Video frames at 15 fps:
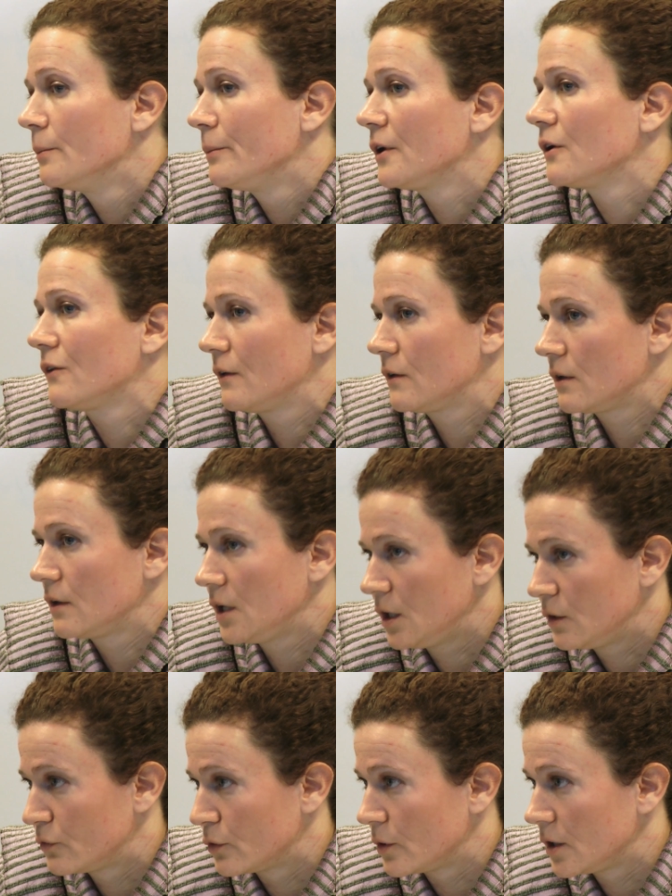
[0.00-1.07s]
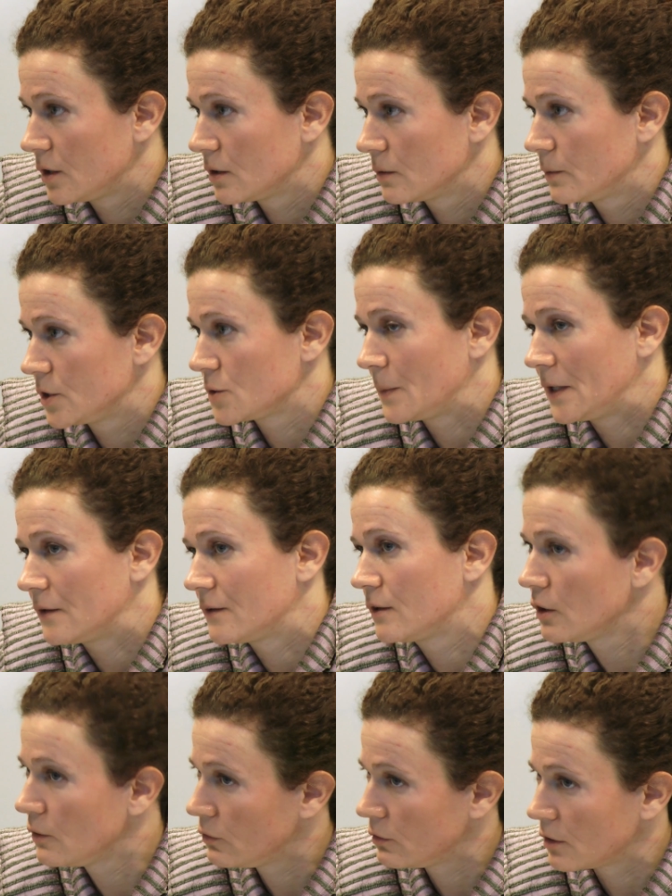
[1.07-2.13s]
Because there's a need for it, which means
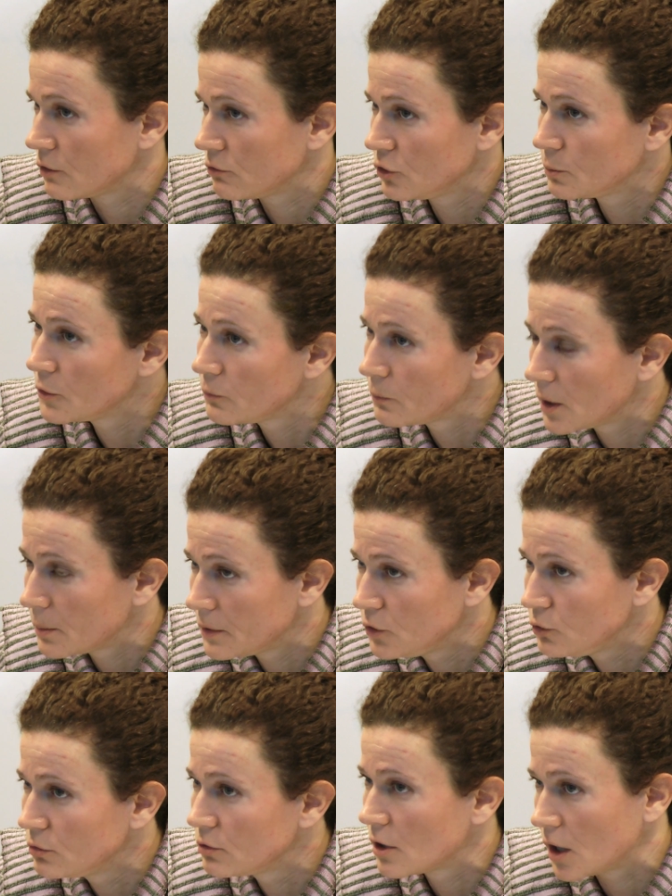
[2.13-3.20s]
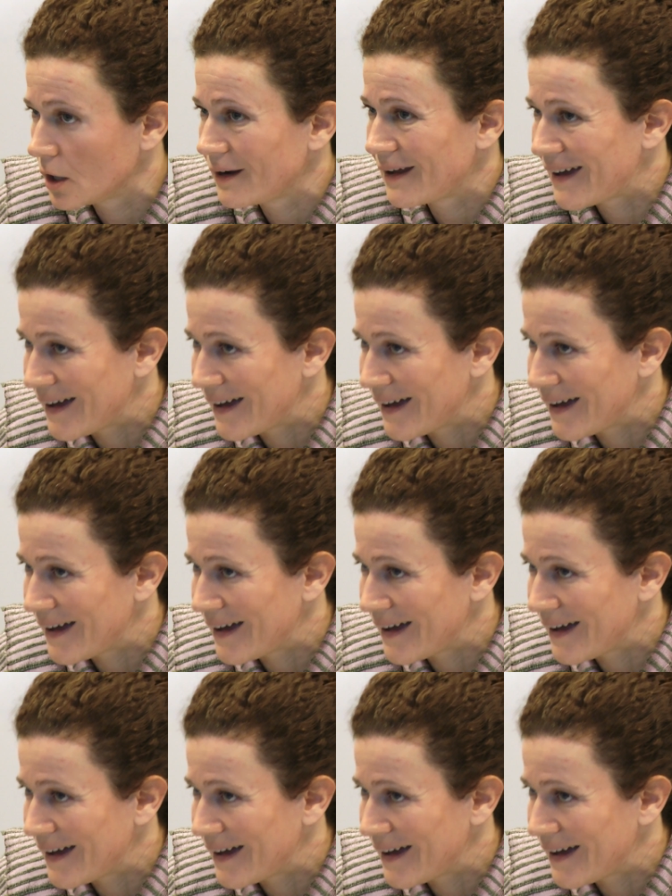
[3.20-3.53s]
that those countries most probably do not